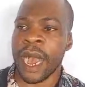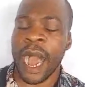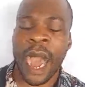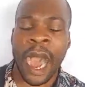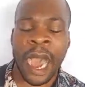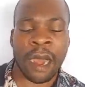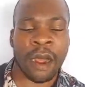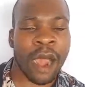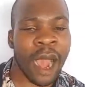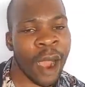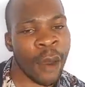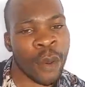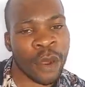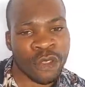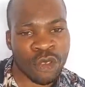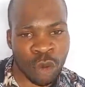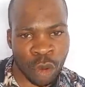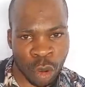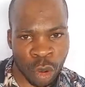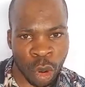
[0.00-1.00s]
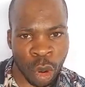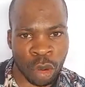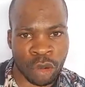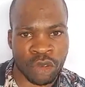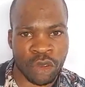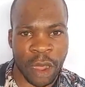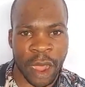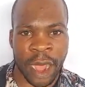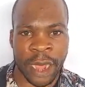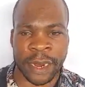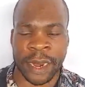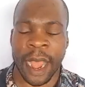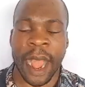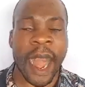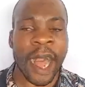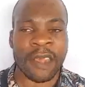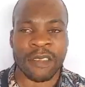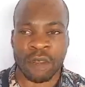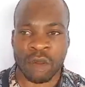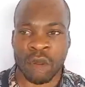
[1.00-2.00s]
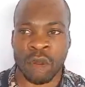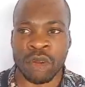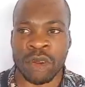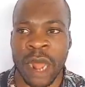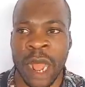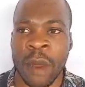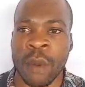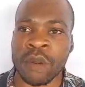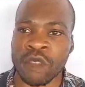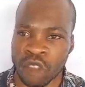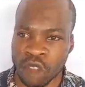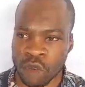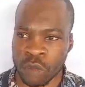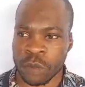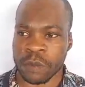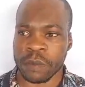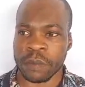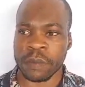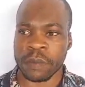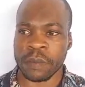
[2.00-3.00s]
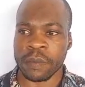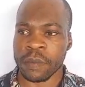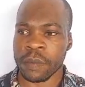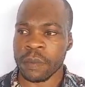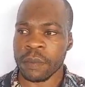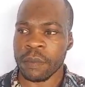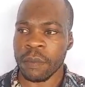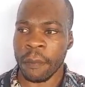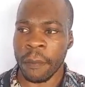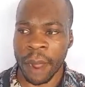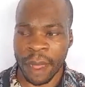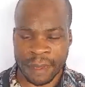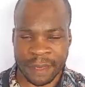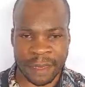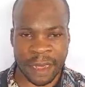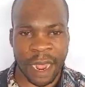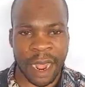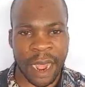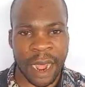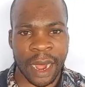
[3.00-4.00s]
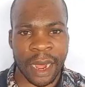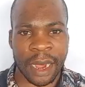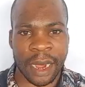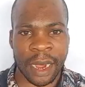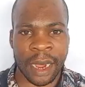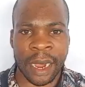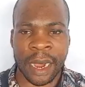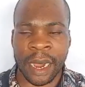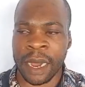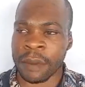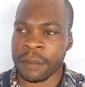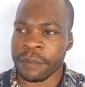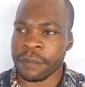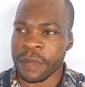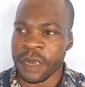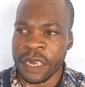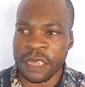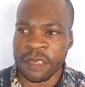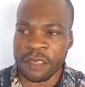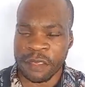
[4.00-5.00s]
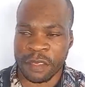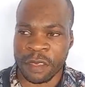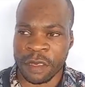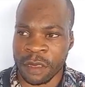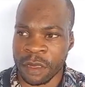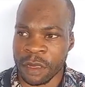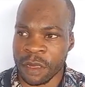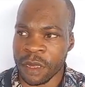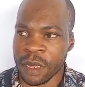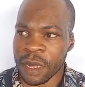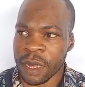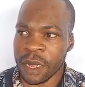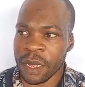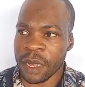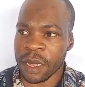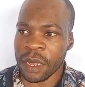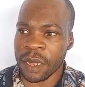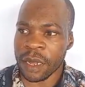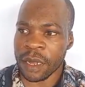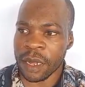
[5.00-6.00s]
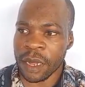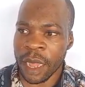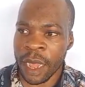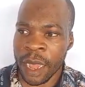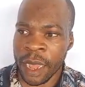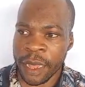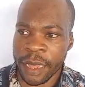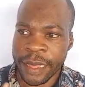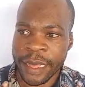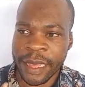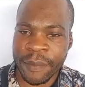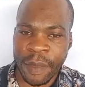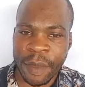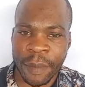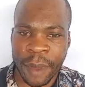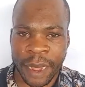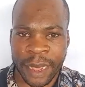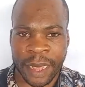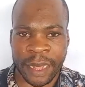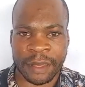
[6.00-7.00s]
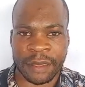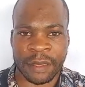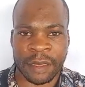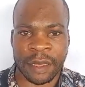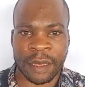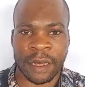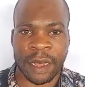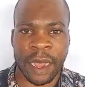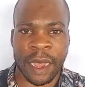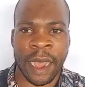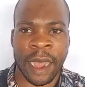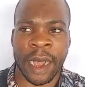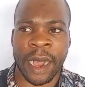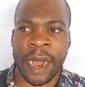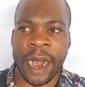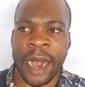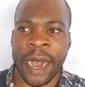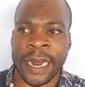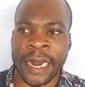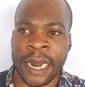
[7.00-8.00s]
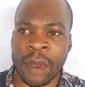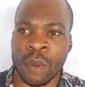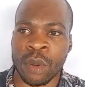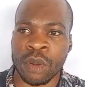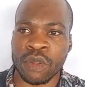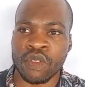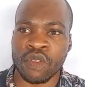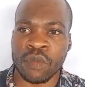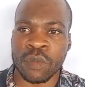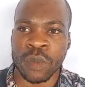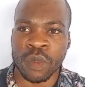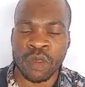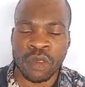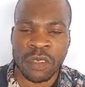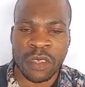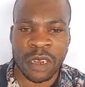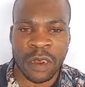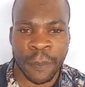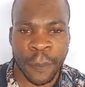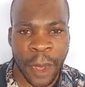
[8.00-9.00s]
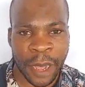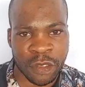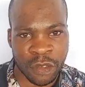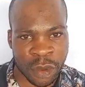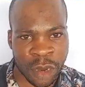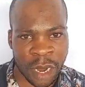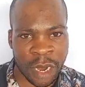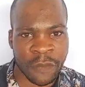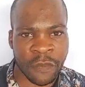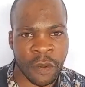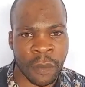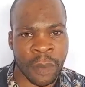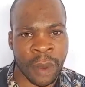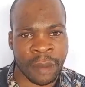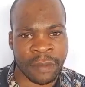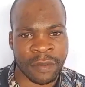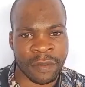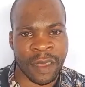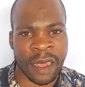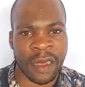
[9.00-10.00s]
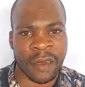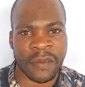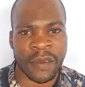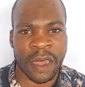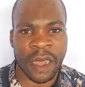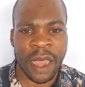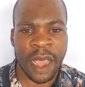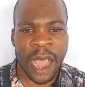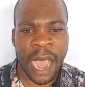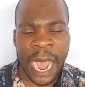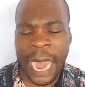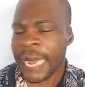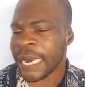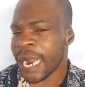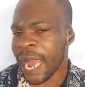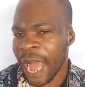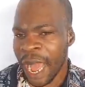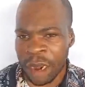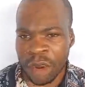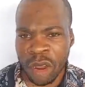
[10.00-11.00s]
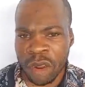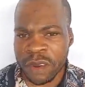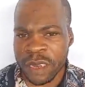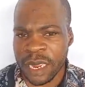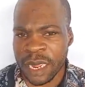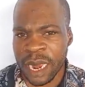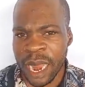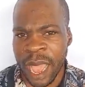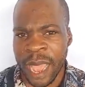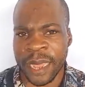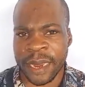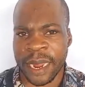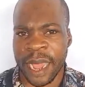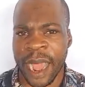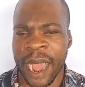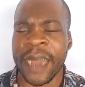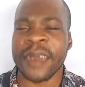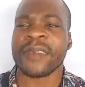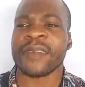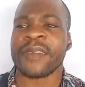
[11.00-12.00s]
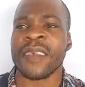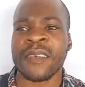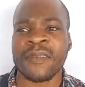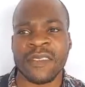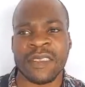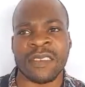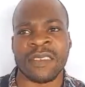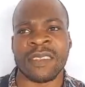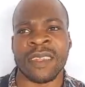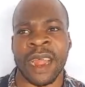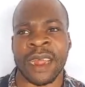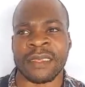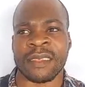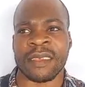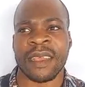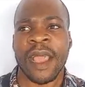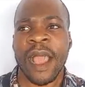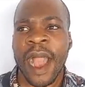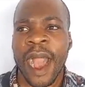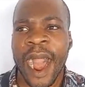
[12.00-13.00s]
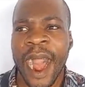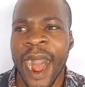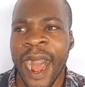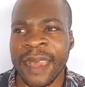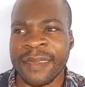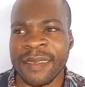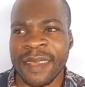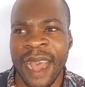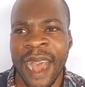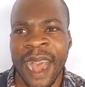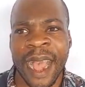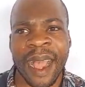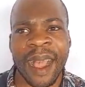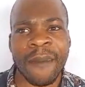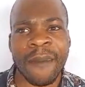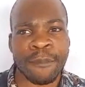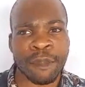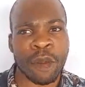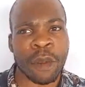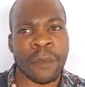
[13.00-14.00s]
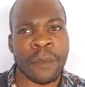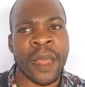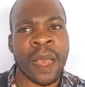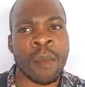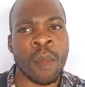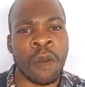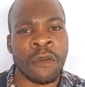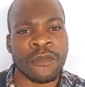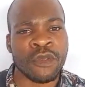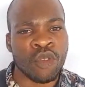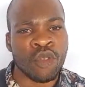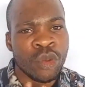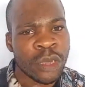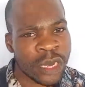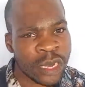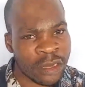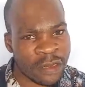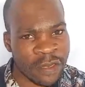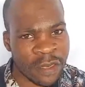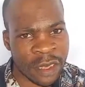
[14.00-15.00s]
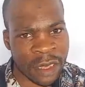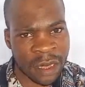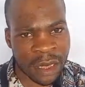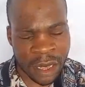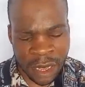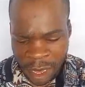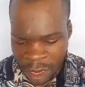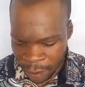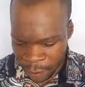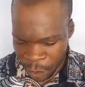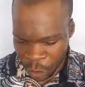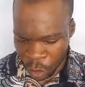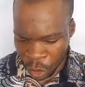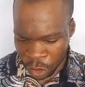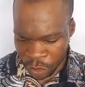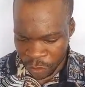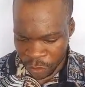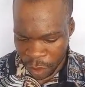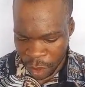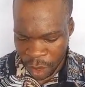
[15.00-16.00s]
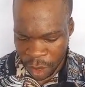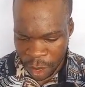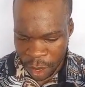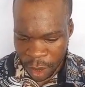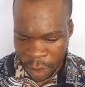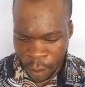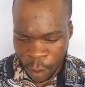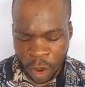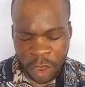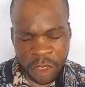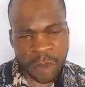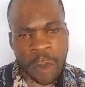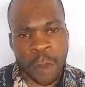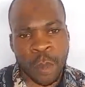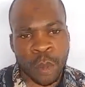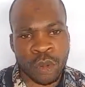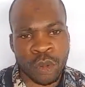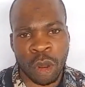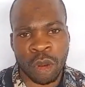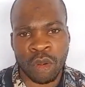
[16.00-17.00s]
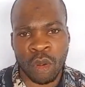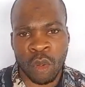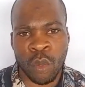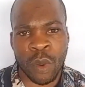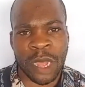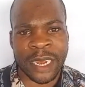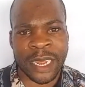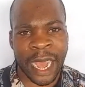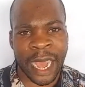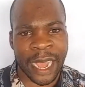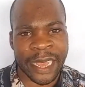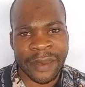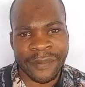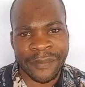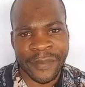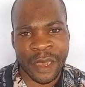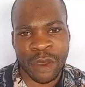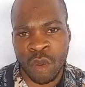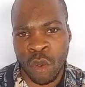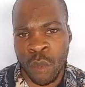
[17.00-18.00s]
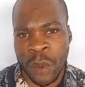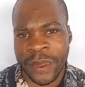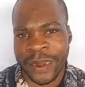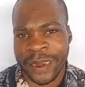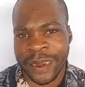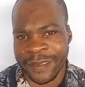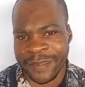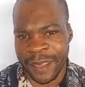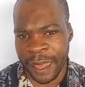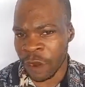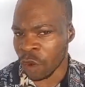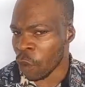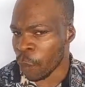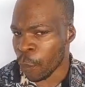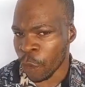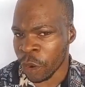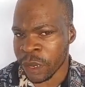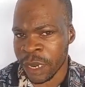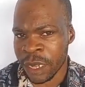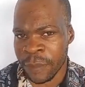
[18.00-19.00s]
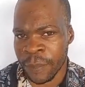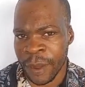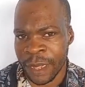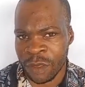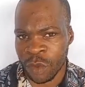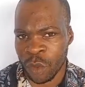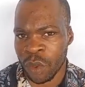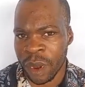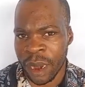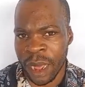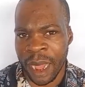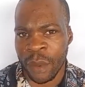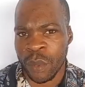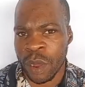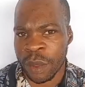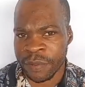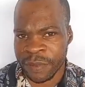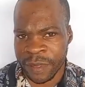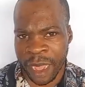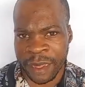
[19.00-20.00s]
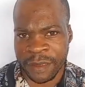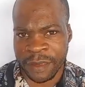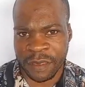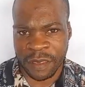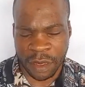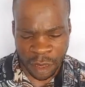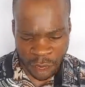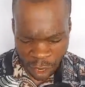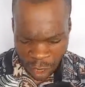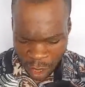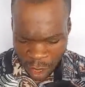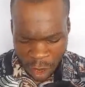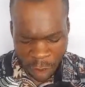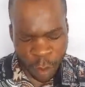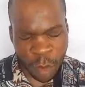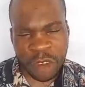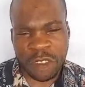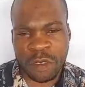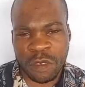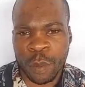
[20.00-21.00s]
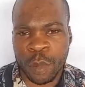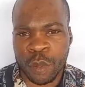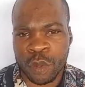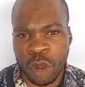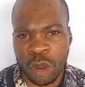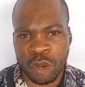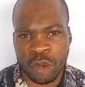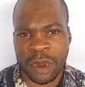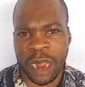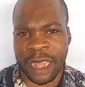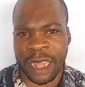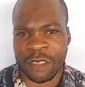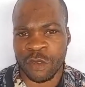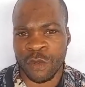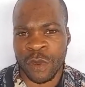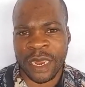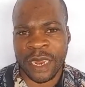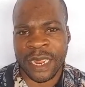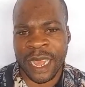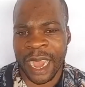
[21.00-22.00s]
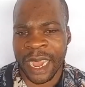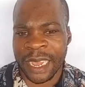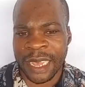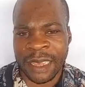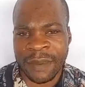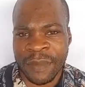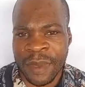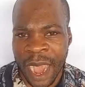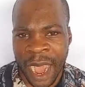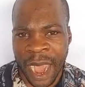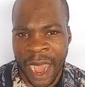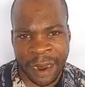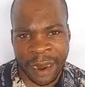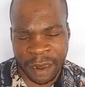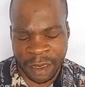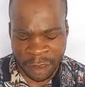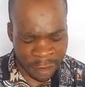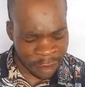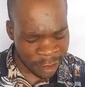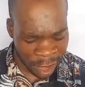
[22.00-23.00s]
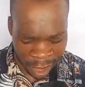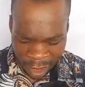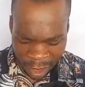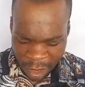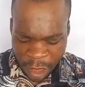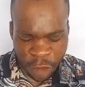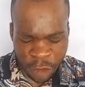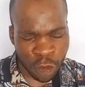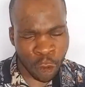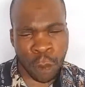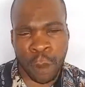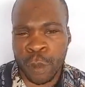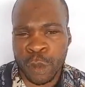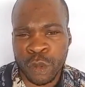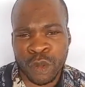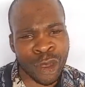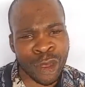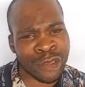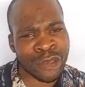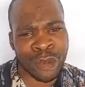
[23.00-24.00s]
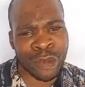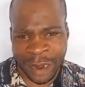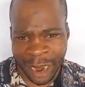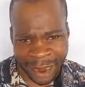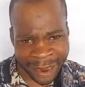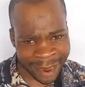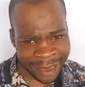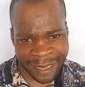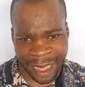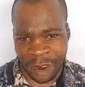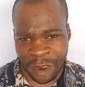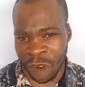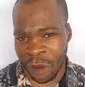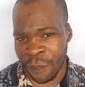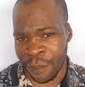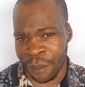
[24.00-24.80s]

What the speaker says: I went to Claude and I asked Claude, I want to master this thing, email marketing, and I want to be using it personally for myself. And along the line, I sense this, that as I have problem of doing this thing, because most people don't know where their email go when they sign up on a particular website. Most people don't know that where their email are registered. Some people just know that they sign up.